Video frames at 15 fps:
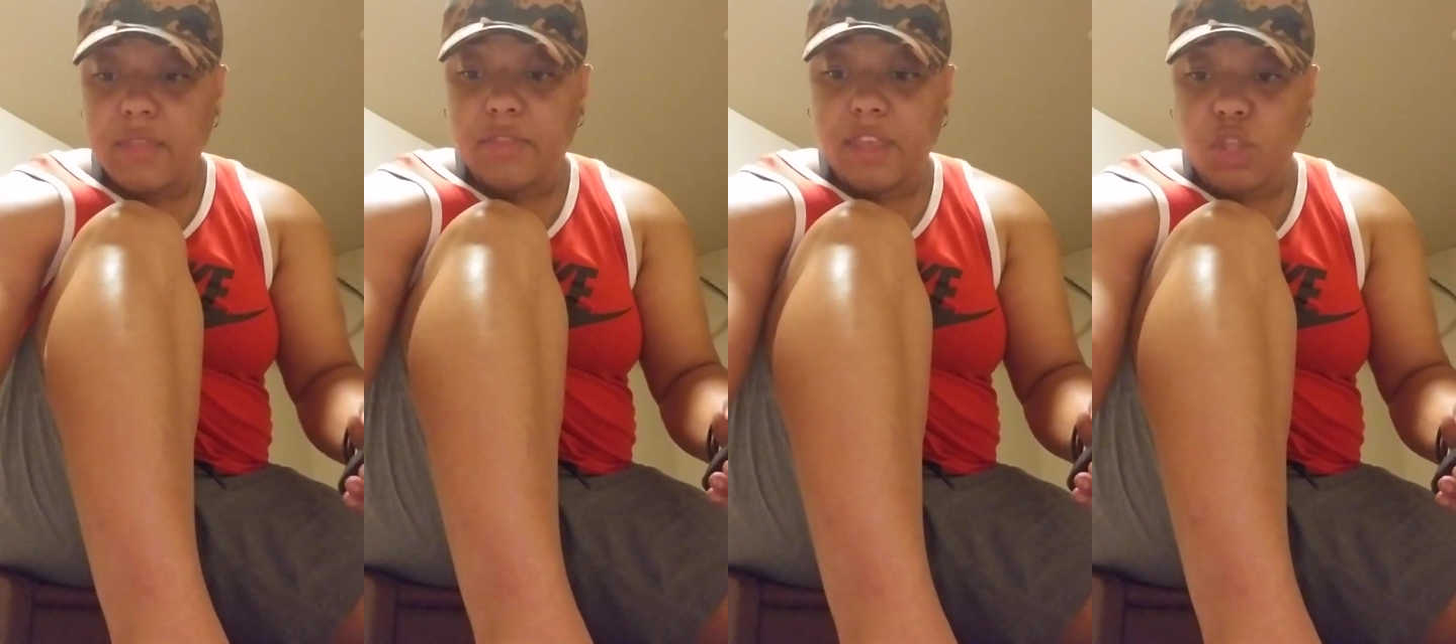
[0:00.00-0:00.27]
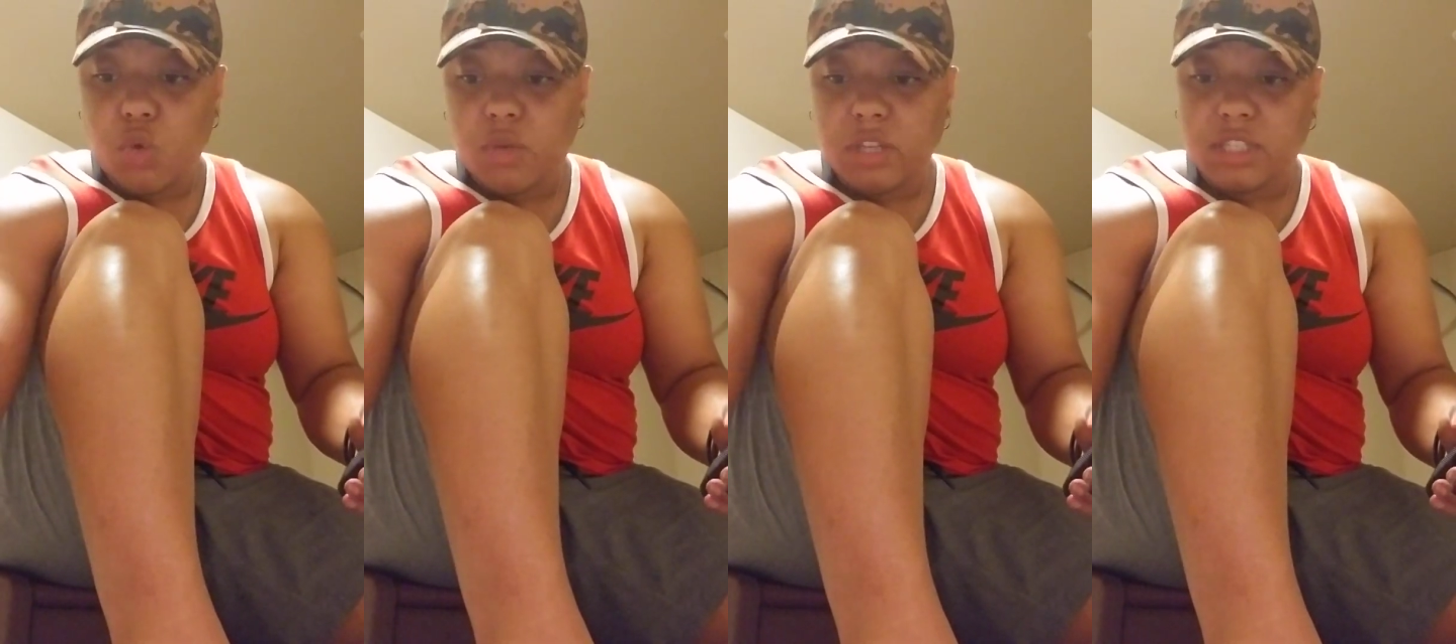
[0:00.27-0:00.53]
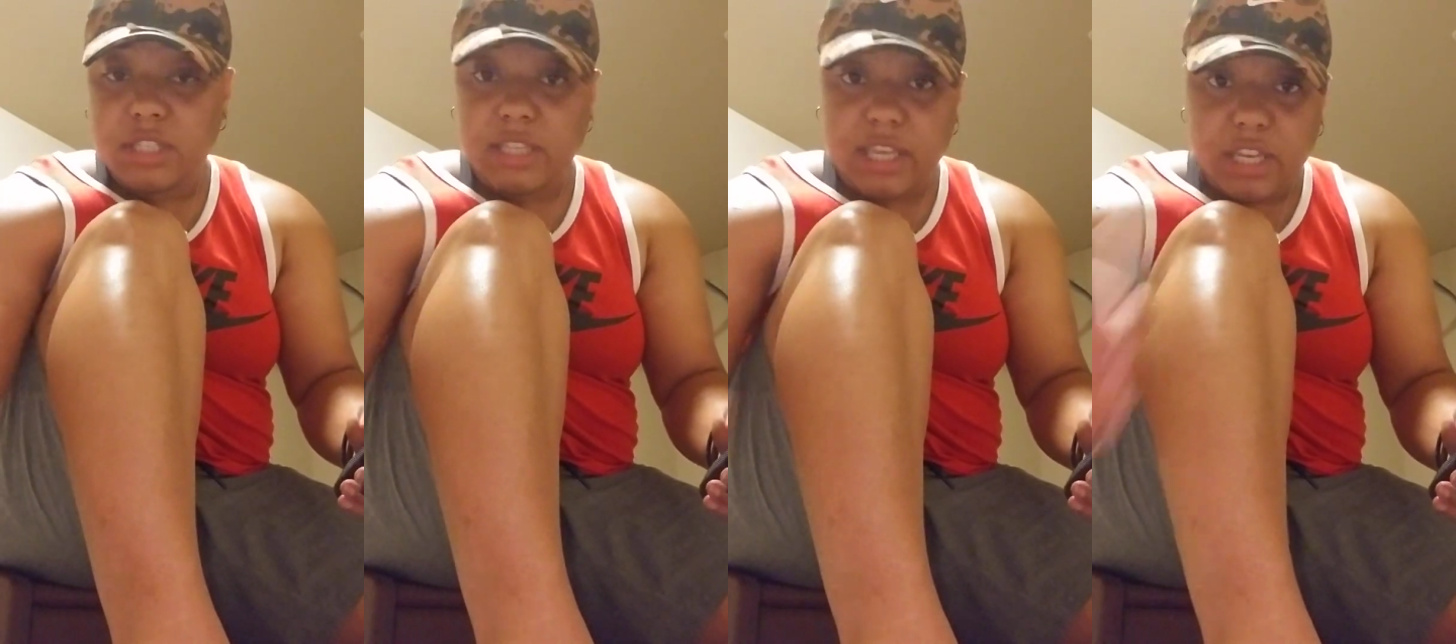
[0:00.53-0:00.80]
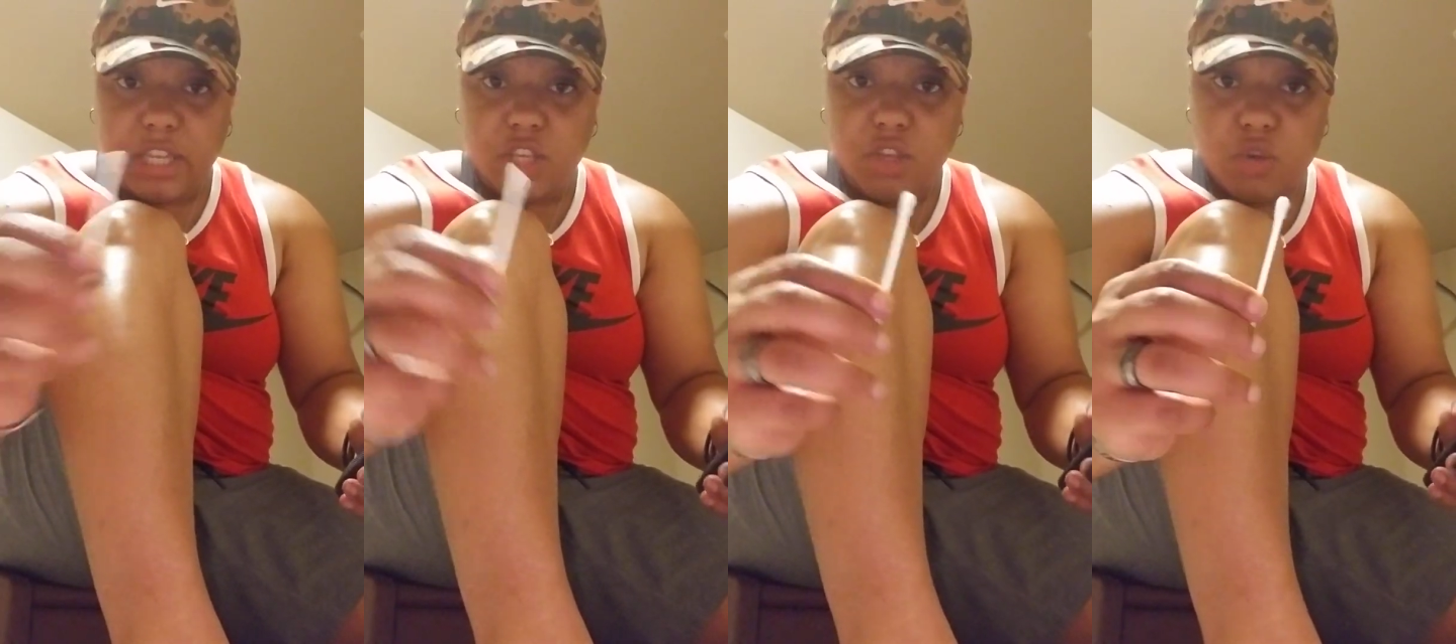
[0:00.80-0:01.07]
then you can just
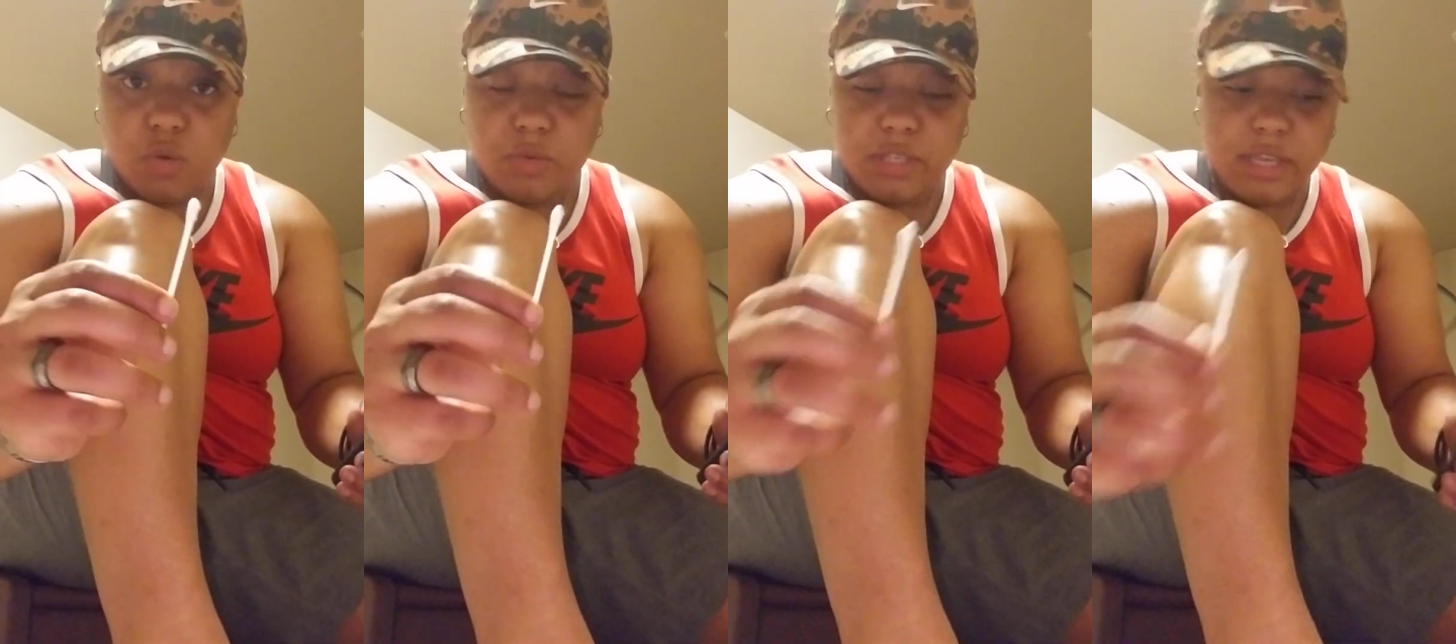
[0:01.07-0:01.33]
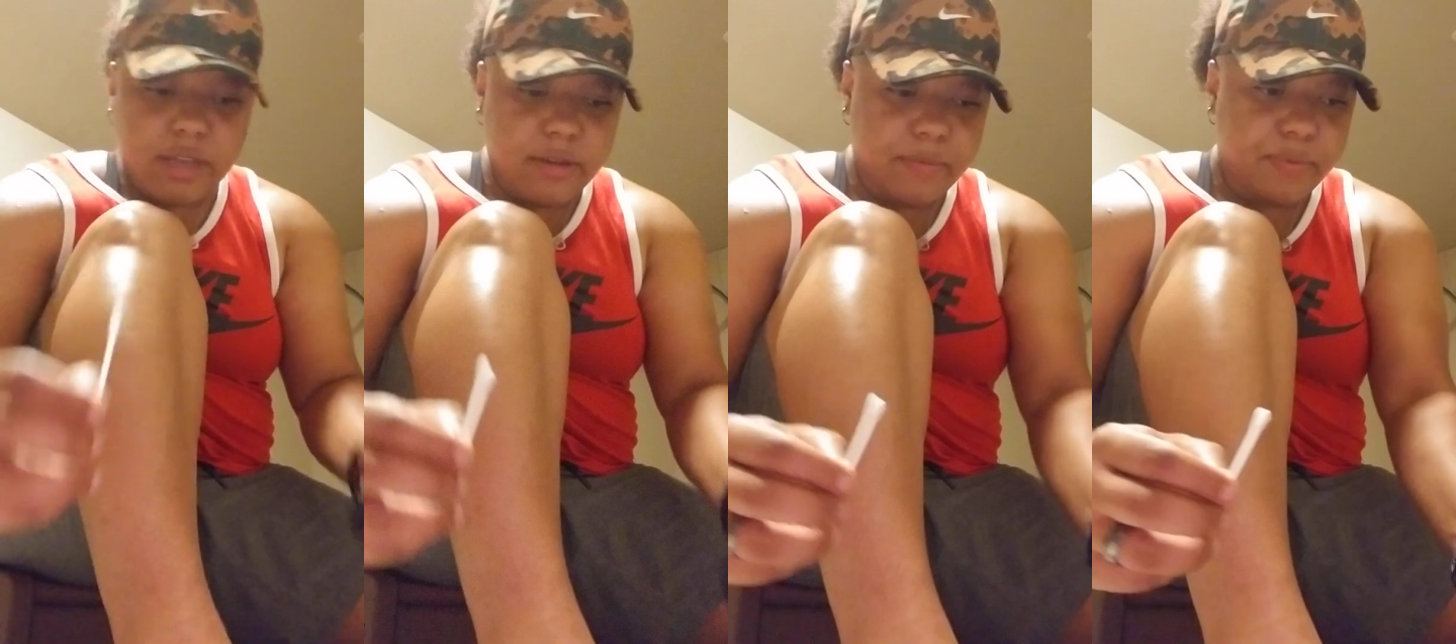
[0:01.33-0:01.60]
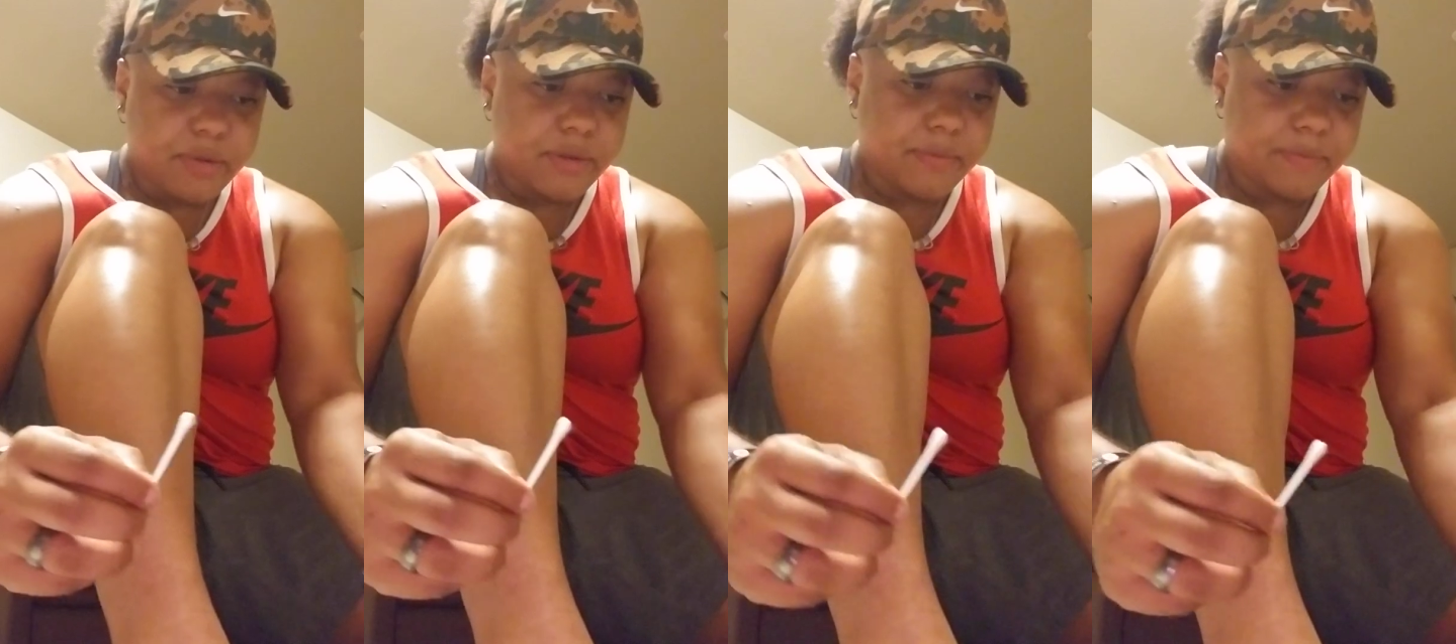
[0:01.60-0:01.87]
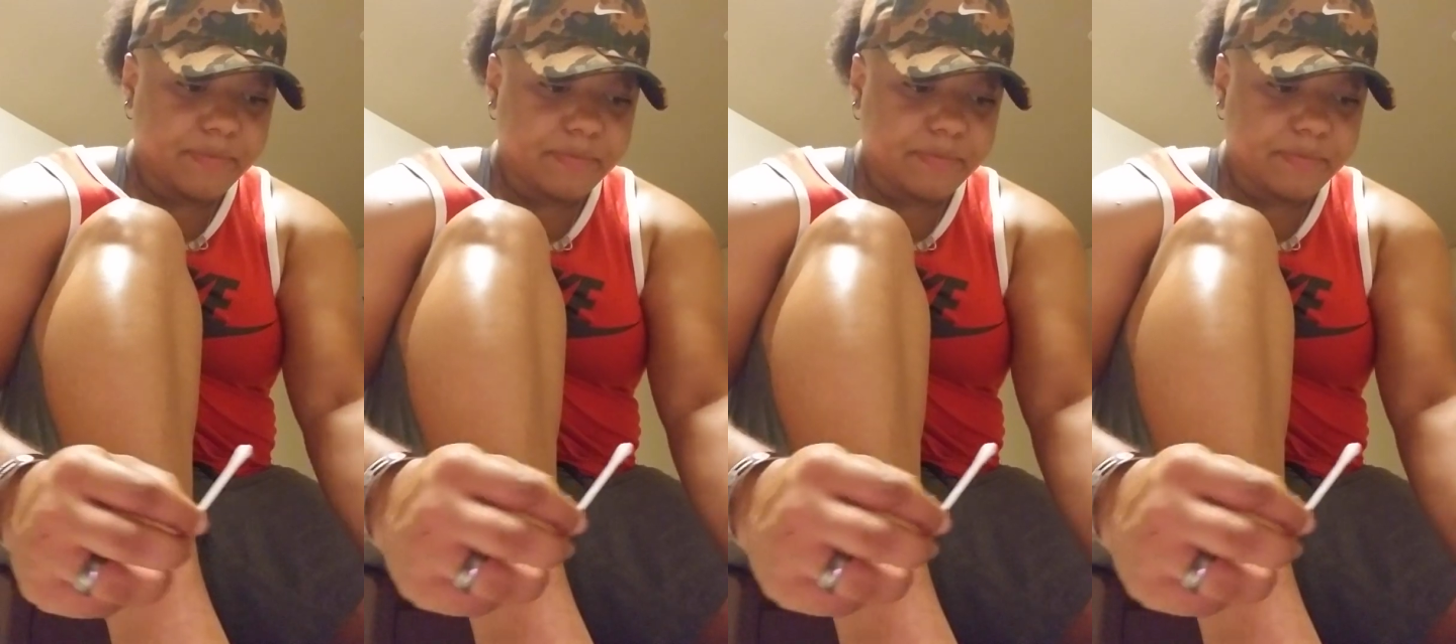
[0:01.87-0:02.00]
get a Q-tip,